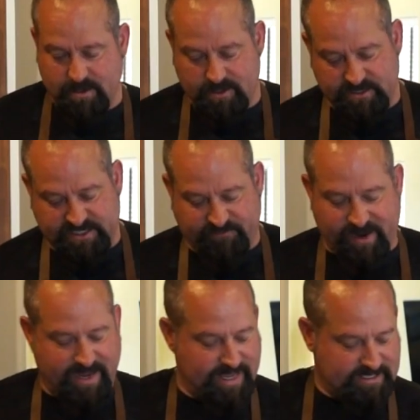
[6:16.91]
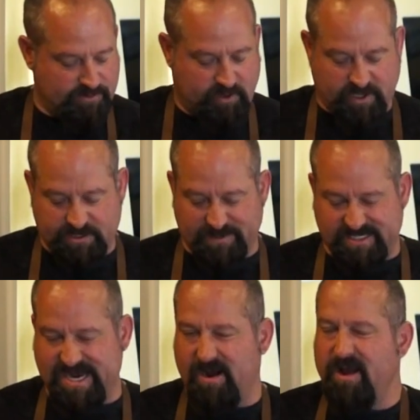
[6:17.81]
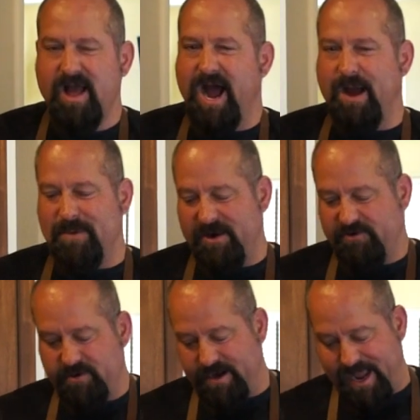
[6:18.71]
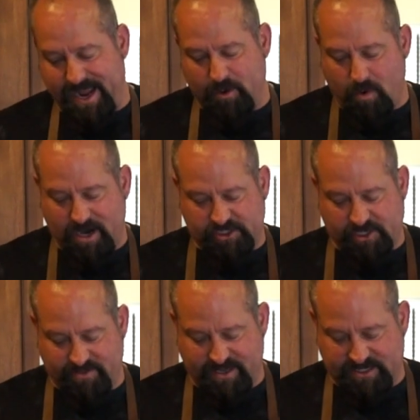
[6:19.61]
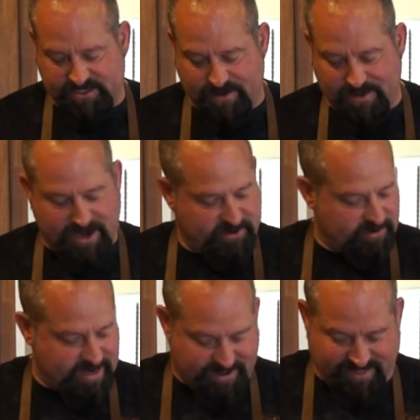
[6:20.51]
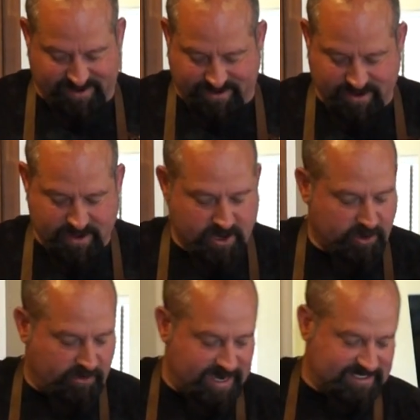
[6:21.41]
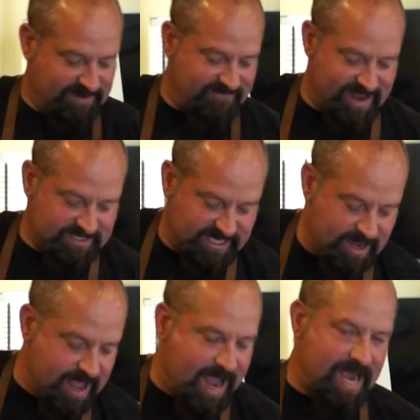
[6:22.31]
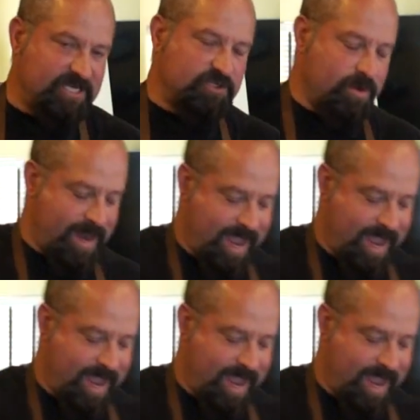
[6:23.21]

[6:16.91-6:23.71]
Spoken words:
See if we can get some crispness. Now, I'm not doing an egg wash on this, and I'm not doing anything crazy fancy. I just wanna